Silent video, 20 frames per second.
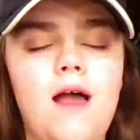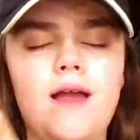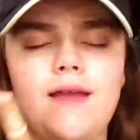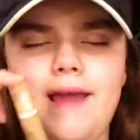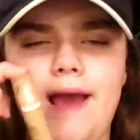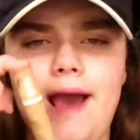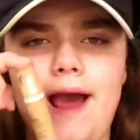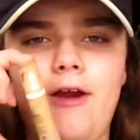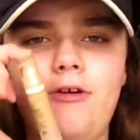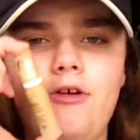
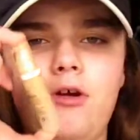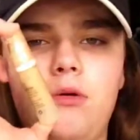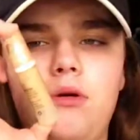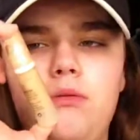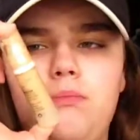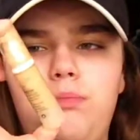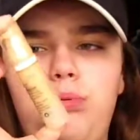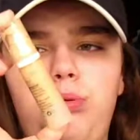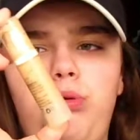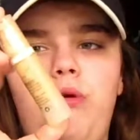Yeah, I don't know
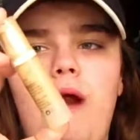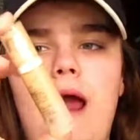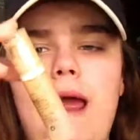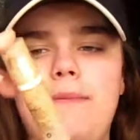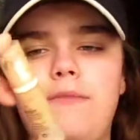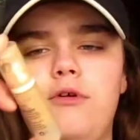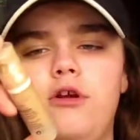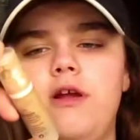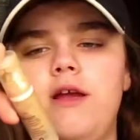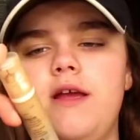what
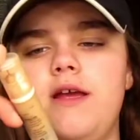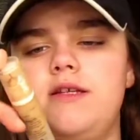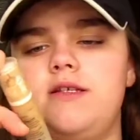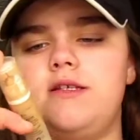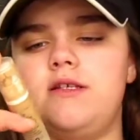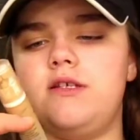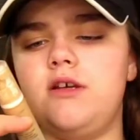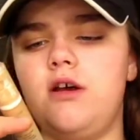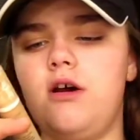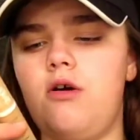primer is,
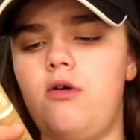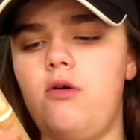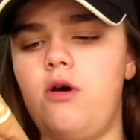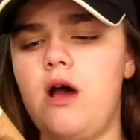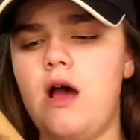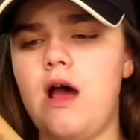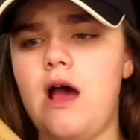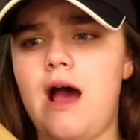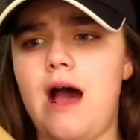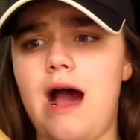so
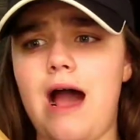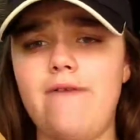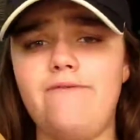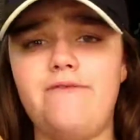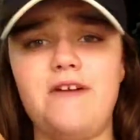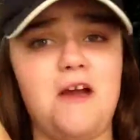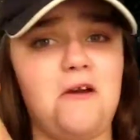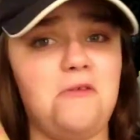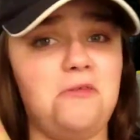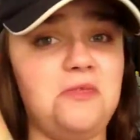I
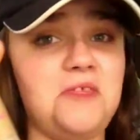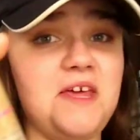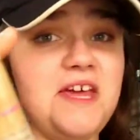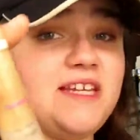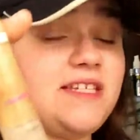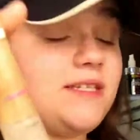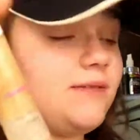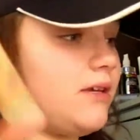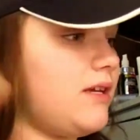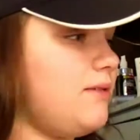found
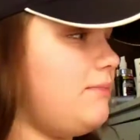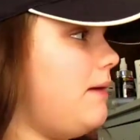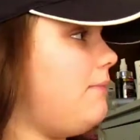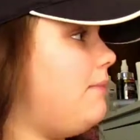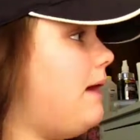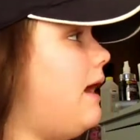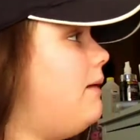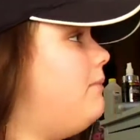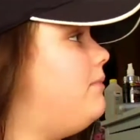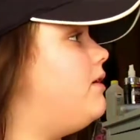this because my
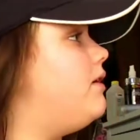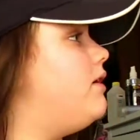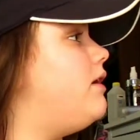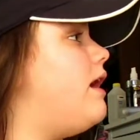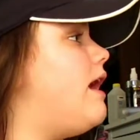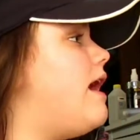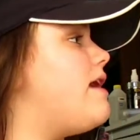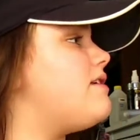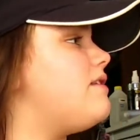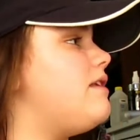mom
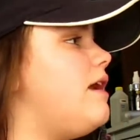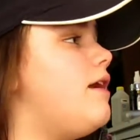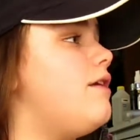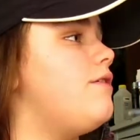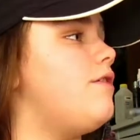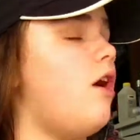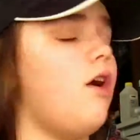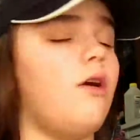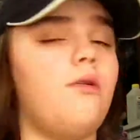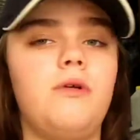has a lot
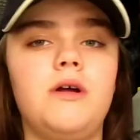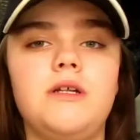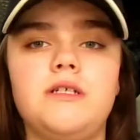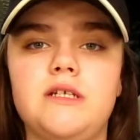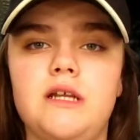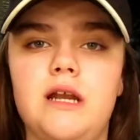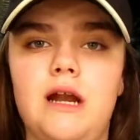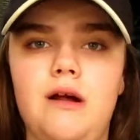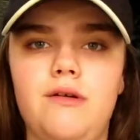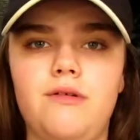of dark
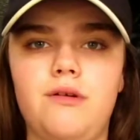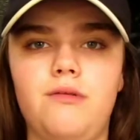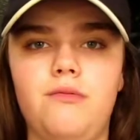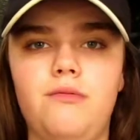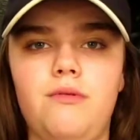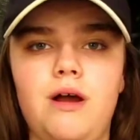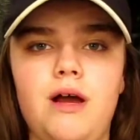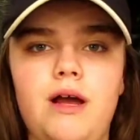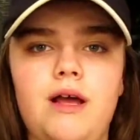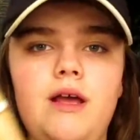ones, and I don't know
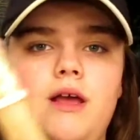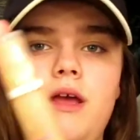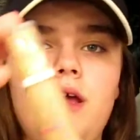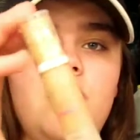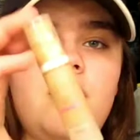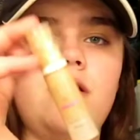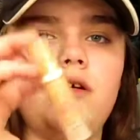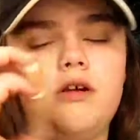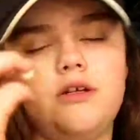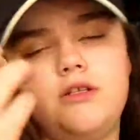why
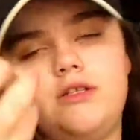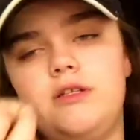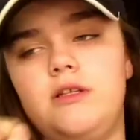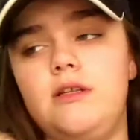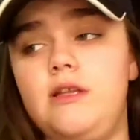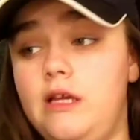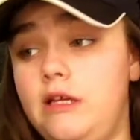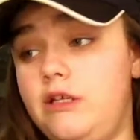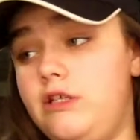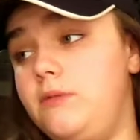because she,
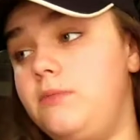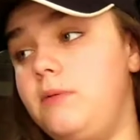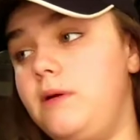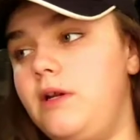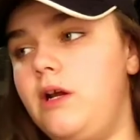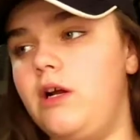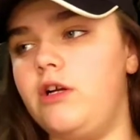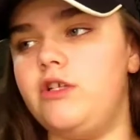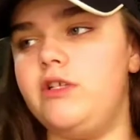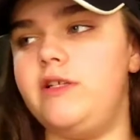like she played
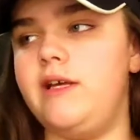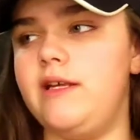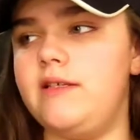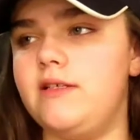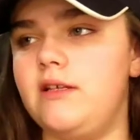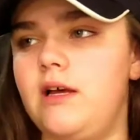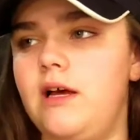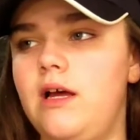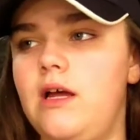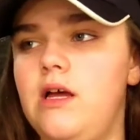Dr. Tans
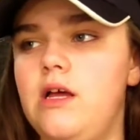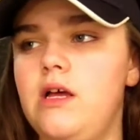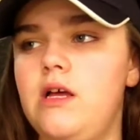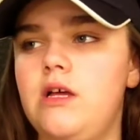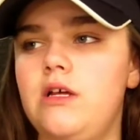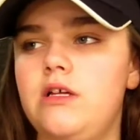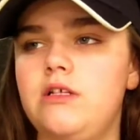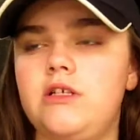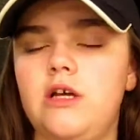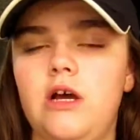a lot.
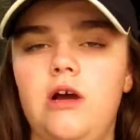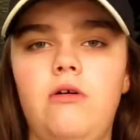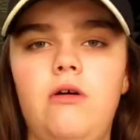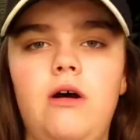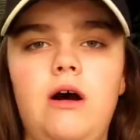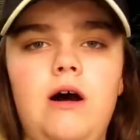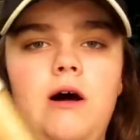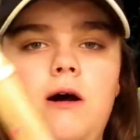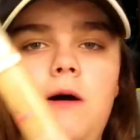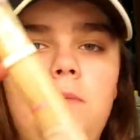So,
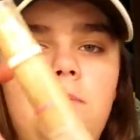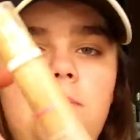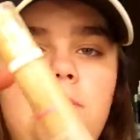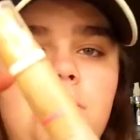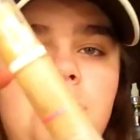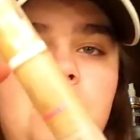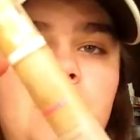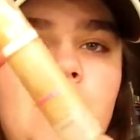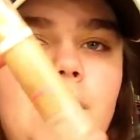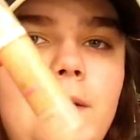
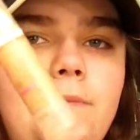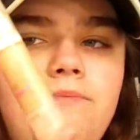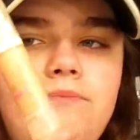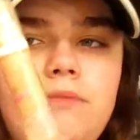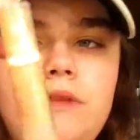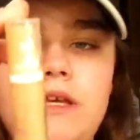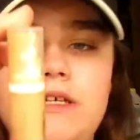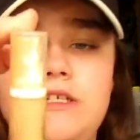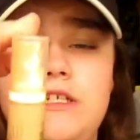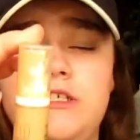um, but
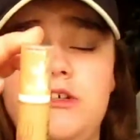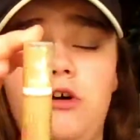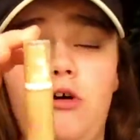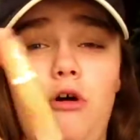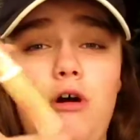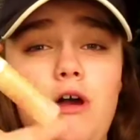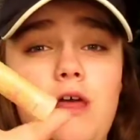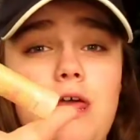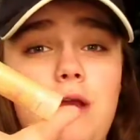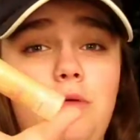this is the
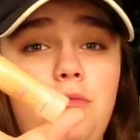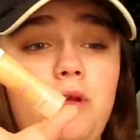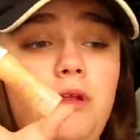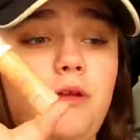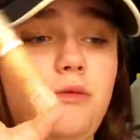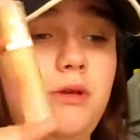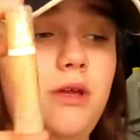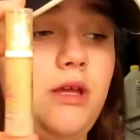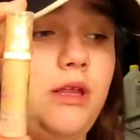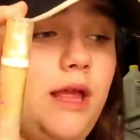only like
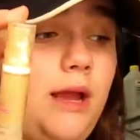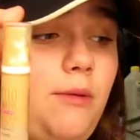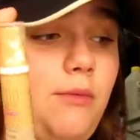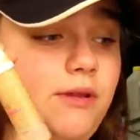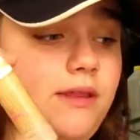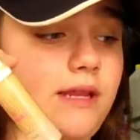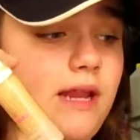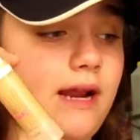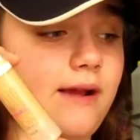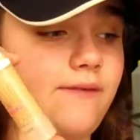really really light
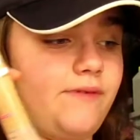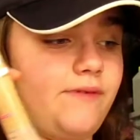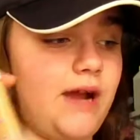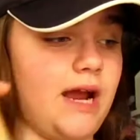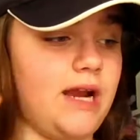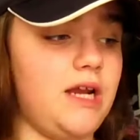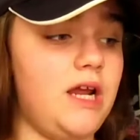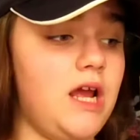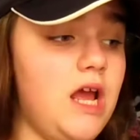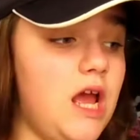one that
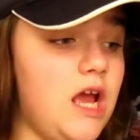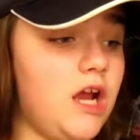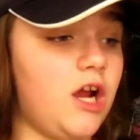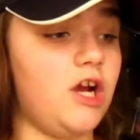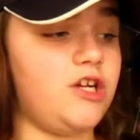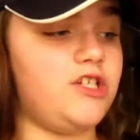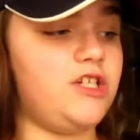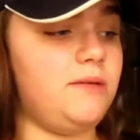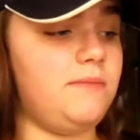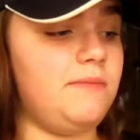find
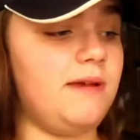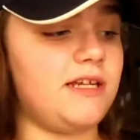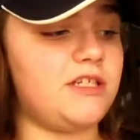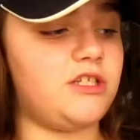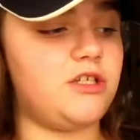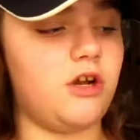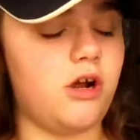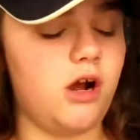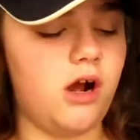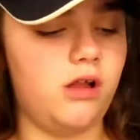because she
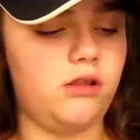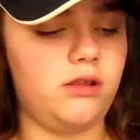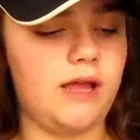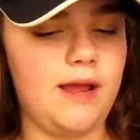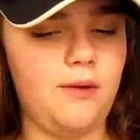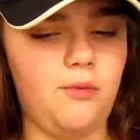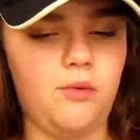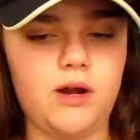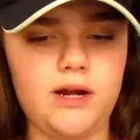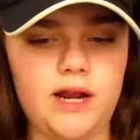mixed a
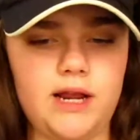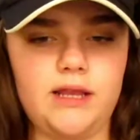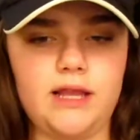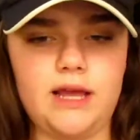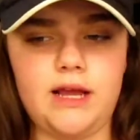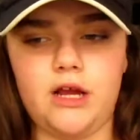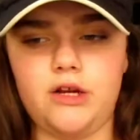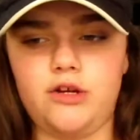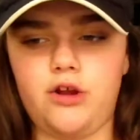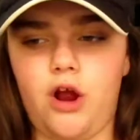light one and
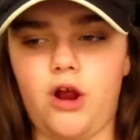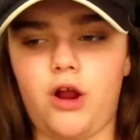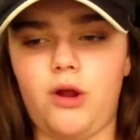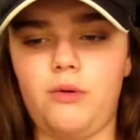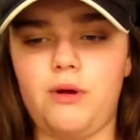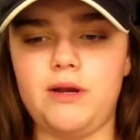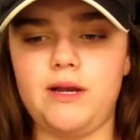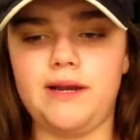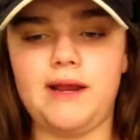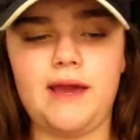like a darker
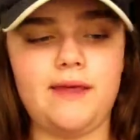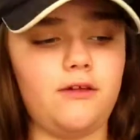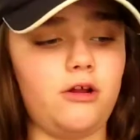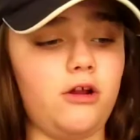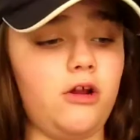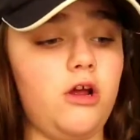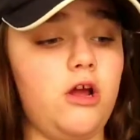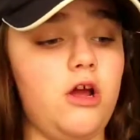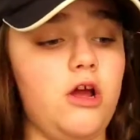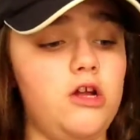one
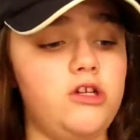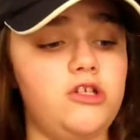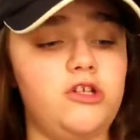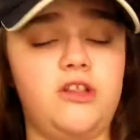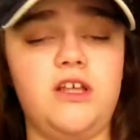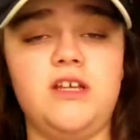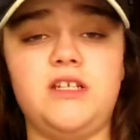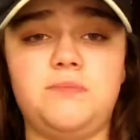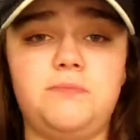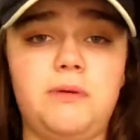together. So
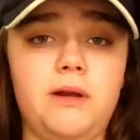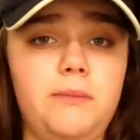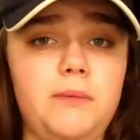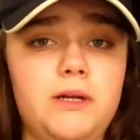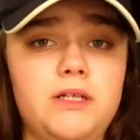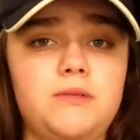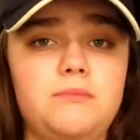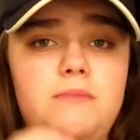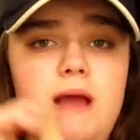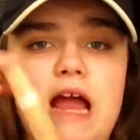this pretty
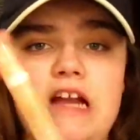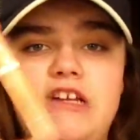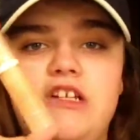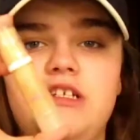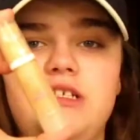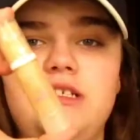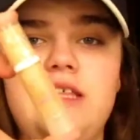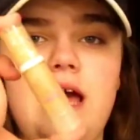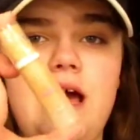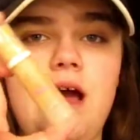much
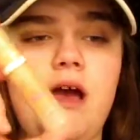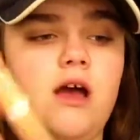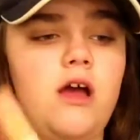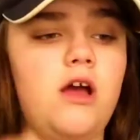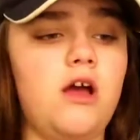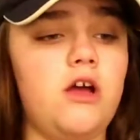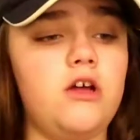matches that.